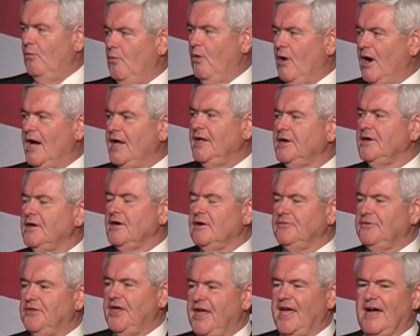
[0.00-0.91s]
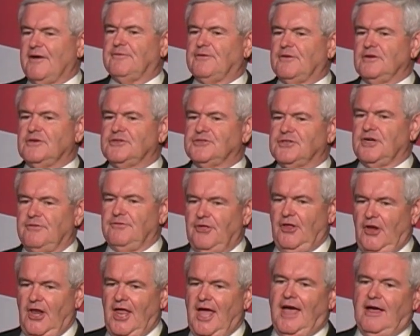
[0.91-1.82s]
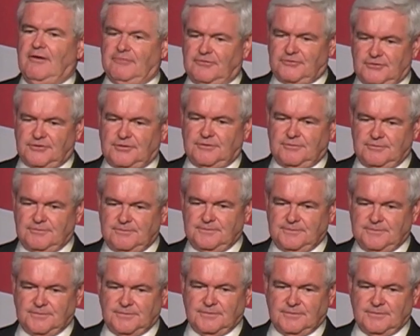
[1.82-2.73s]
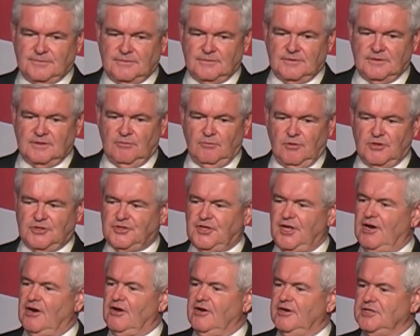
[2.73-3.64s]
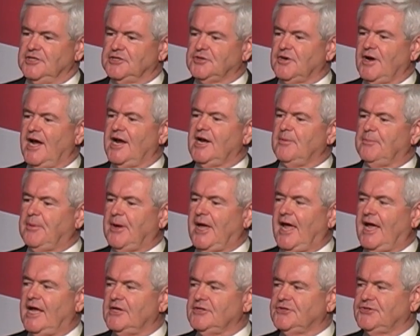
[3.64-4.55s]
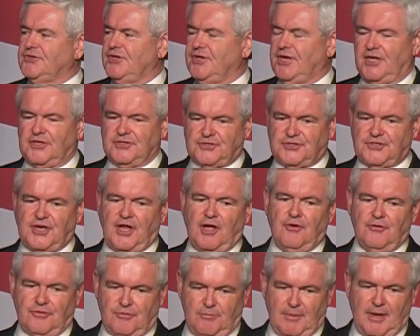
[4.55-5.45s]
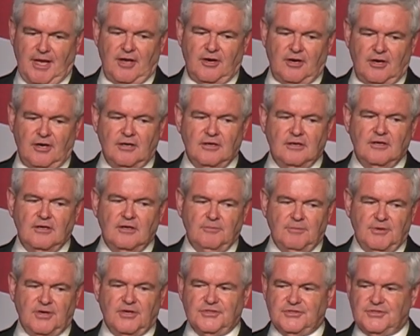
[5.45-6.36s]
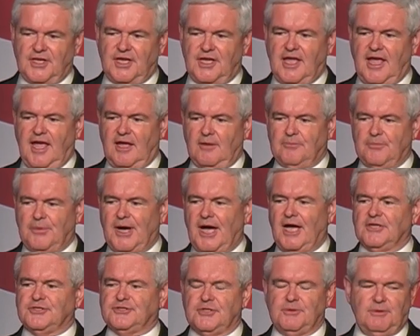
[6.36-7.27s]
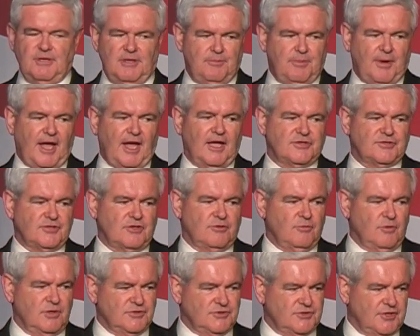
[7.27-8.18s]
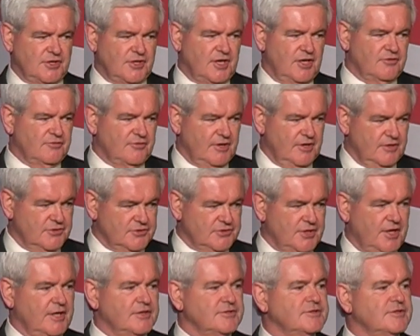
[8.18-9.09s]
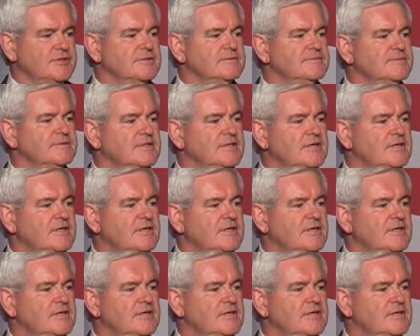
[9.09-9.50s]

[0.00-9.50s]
One of the efforts of the left, which they're going to try to pass in a stealth manner because they can't possibly pass it once the country understands it,